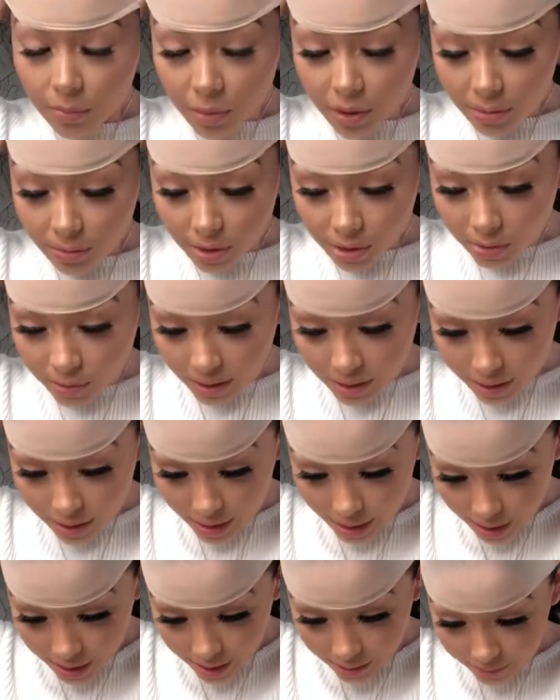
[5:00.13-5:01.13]
pretty much right
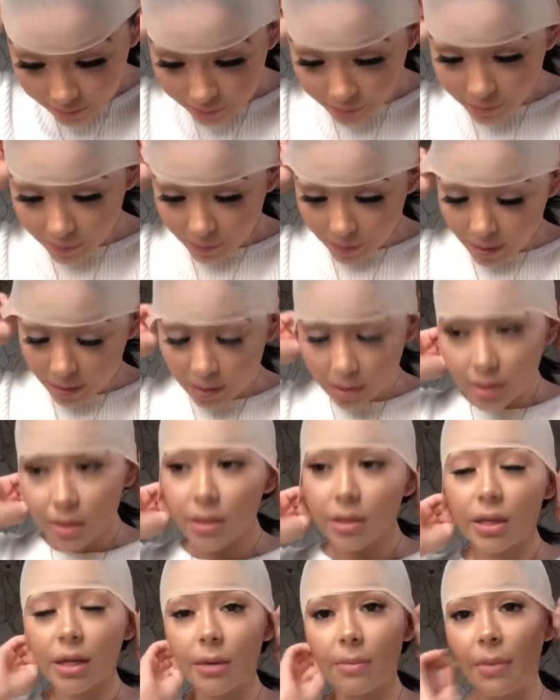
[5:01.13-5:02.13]
there, and
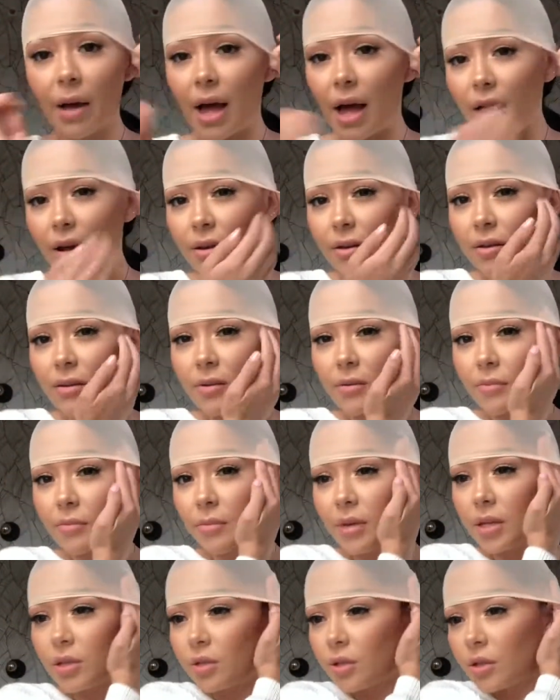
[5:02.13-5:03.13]
flick it back.
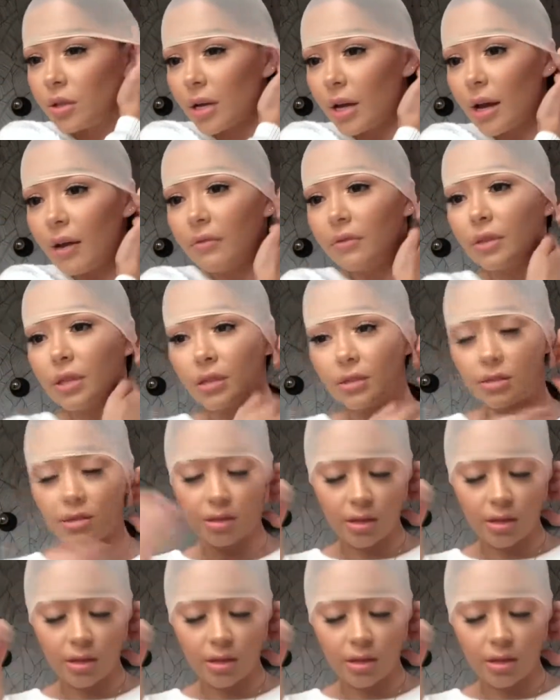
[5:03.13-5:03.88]
Make sure that everything's